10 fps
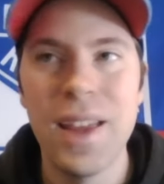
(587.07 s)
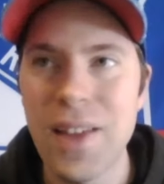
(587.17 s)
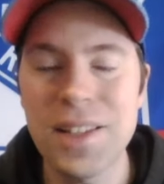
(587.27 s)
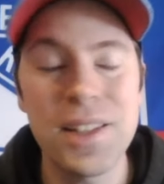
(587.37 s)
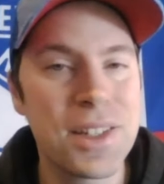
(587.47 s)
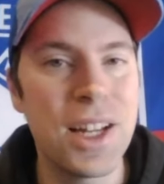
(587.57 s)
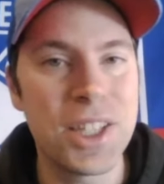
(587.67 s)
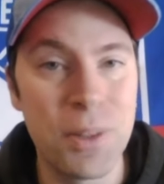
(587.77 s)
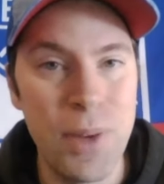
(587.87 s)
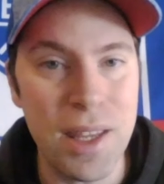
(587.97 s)
That's a
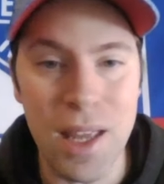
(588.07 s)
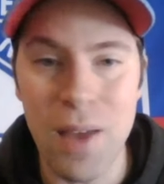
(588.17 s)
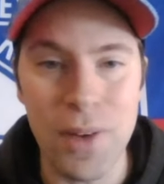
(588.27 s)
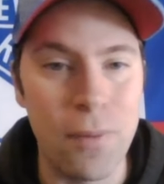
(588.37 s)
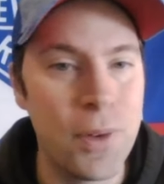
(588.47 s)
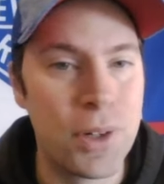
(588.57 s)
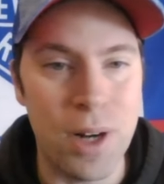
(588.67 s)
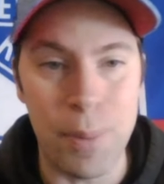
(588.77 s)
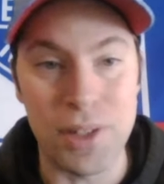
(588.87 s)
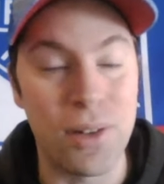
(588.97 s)
discussion we can have in a future
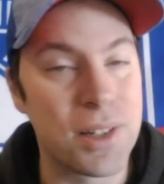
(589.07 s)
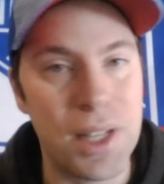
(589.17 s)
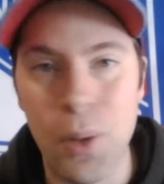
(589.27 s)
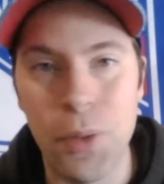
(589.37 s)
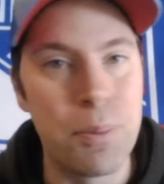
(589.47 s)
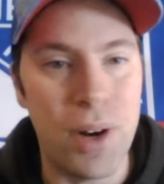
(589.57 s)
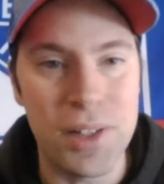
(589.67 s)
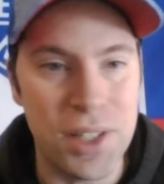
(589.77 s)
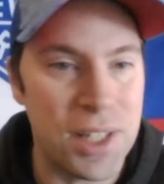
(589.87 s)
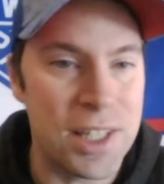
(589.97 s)
episode, because I don't think
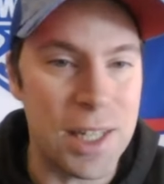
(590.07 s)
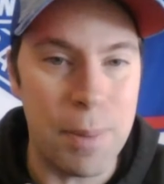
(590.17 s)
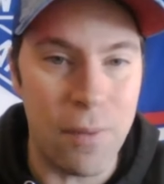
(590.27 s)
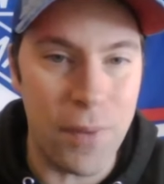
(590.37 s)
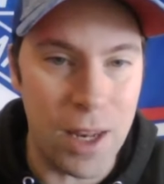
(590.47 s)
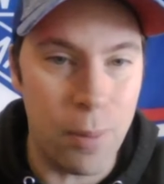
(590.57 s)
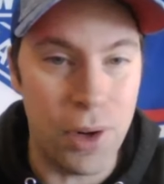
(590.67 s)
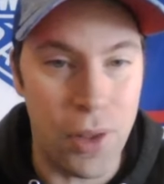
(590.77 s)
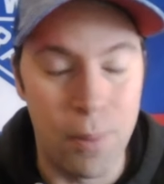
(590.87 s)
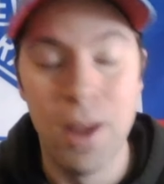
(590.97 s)
Brodzinski's going to be available
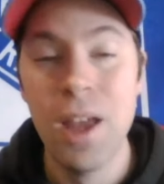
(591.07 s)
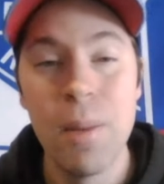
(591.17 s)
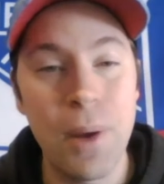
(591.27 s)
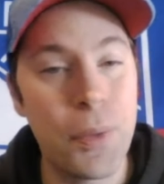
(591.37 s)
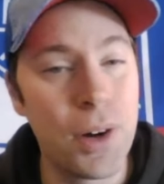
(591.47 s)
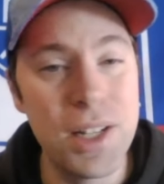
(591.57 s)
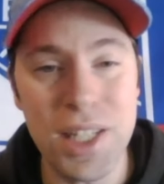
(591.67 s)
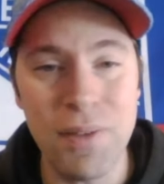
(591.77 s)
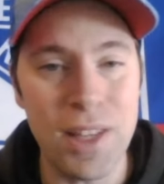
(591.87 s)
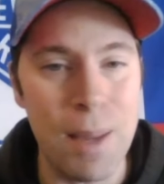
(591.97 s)
to them. But
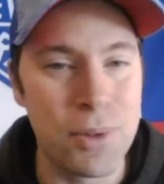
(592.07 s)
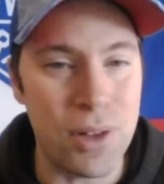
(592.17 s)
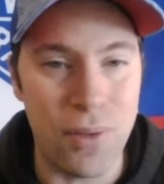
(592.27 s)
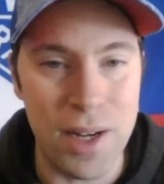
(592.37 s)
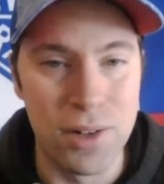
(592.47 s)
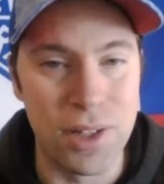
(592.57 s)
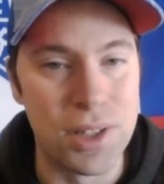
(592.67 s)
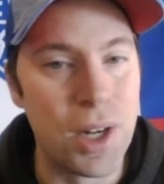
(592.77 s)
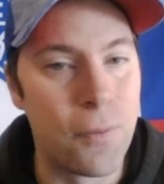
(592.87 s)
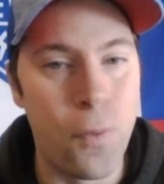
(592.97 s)
37 games with the Rangers
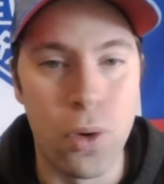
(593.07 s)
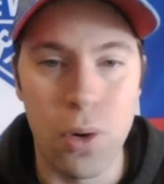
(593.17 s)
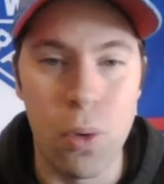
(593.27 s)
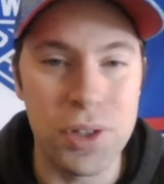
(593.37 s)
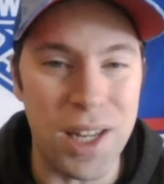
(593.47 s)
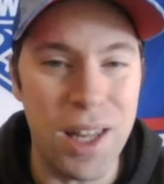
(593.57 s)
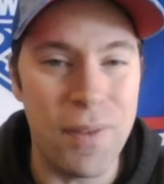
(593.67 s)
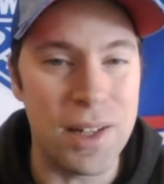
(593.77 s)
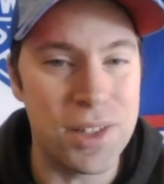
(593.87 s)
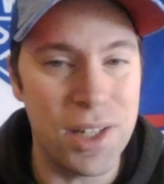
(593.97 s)
this year, 4 goals,
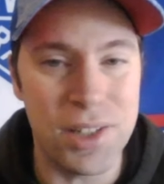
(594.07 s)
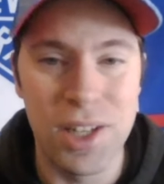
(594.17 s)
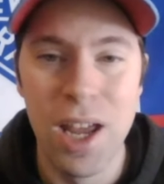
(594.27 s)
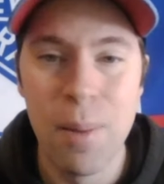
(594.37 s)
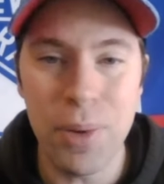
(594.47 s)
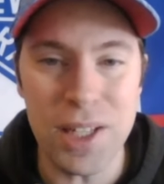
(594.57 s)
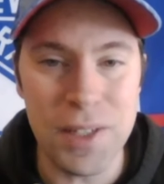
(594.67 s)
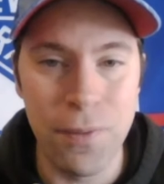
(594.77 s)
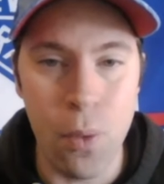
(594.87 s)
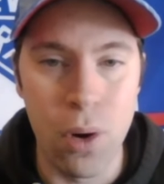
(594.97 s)
11 assists,
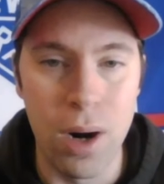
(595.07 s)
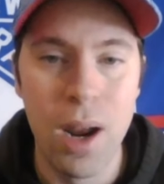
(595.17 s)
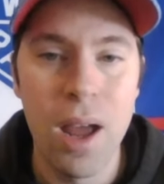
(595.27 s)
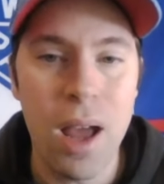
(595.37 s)
plus 4.